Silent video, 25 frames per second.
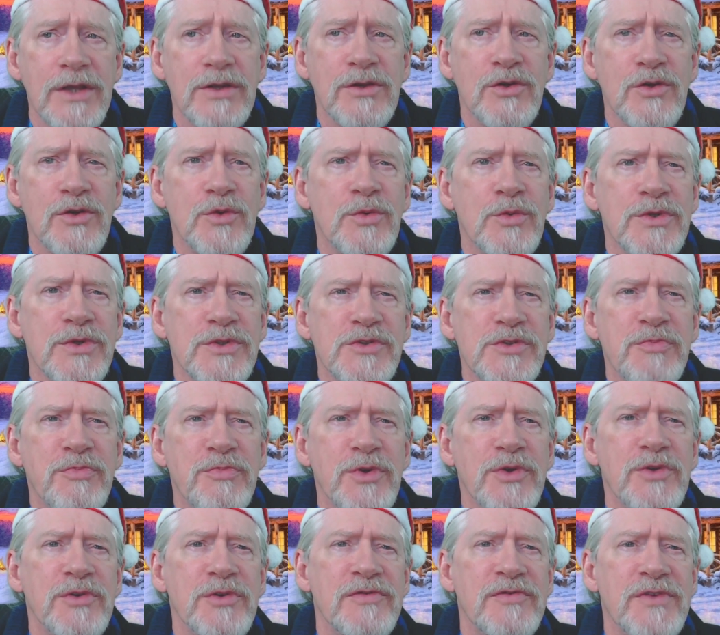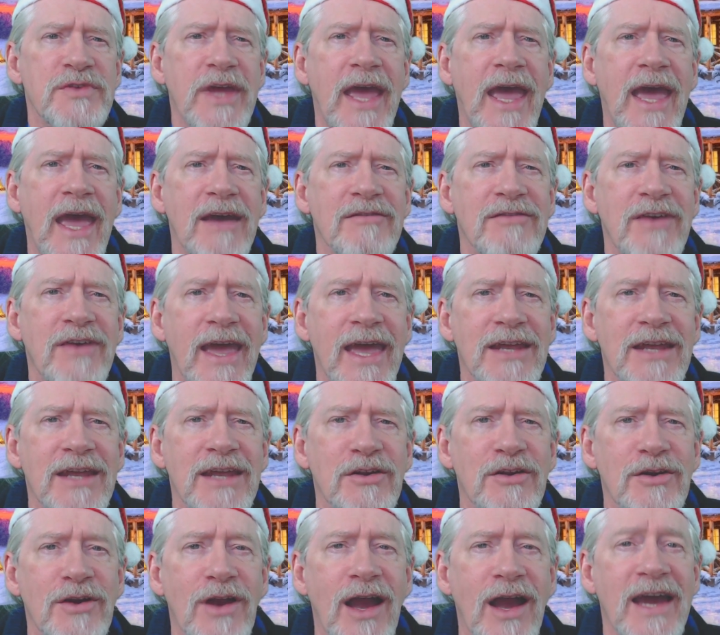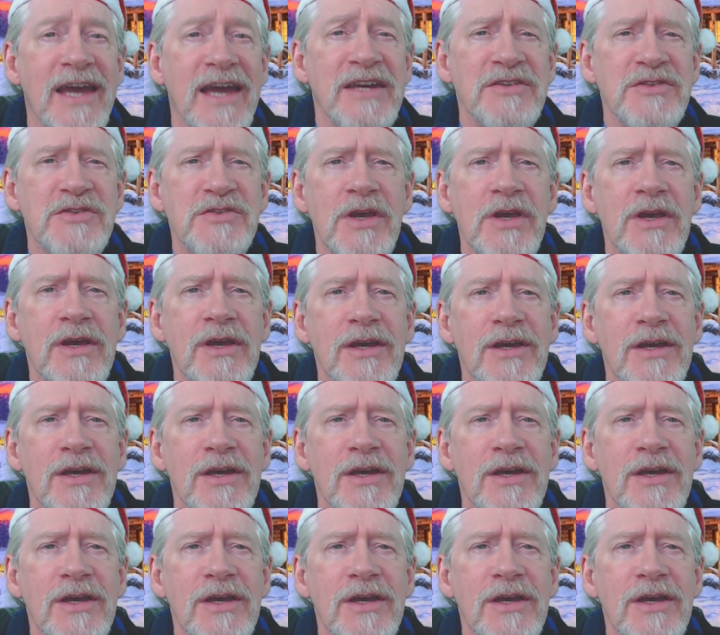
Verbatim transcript: who was proved to have had her eyes,